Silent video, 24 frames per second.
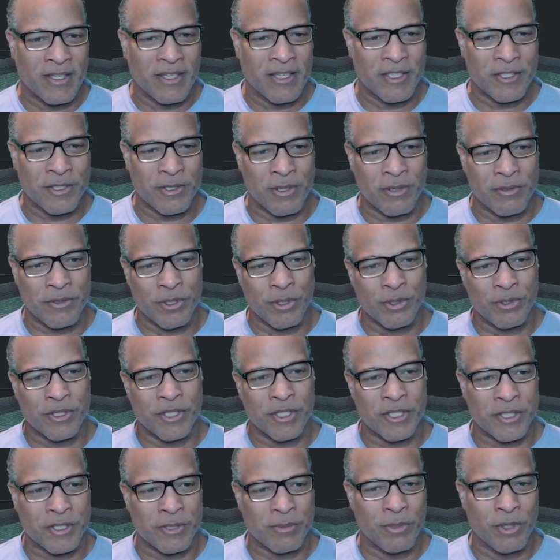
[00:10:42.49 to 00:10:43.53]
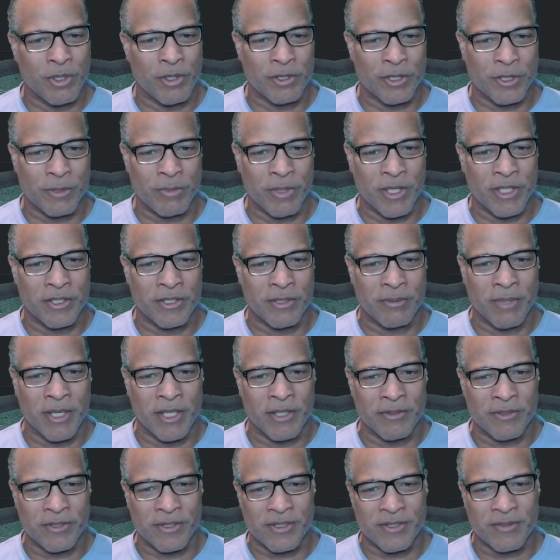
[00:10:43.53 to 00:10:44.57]
And so I was using small spend
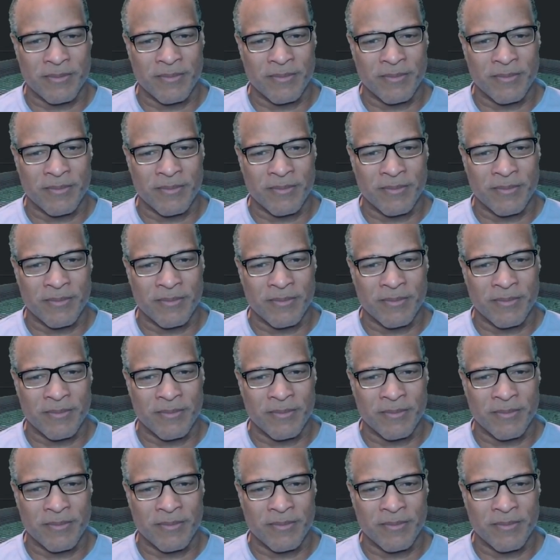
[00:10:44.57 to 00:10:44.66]
amounts